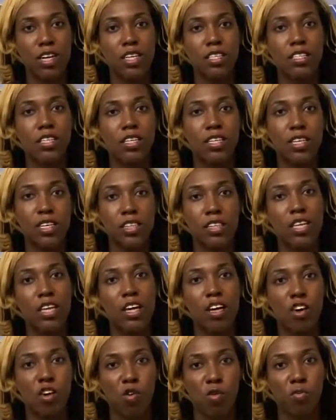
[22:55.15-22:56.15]
to get the
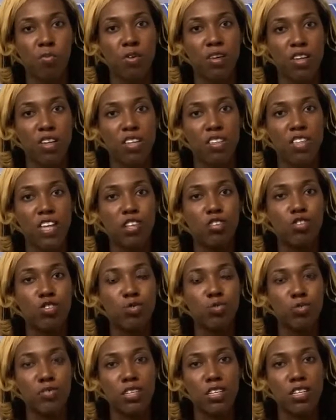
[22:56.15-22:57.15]
help that you
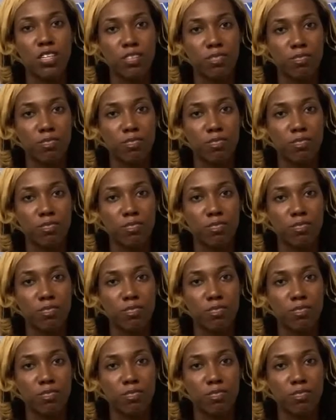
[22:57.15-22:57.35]
need.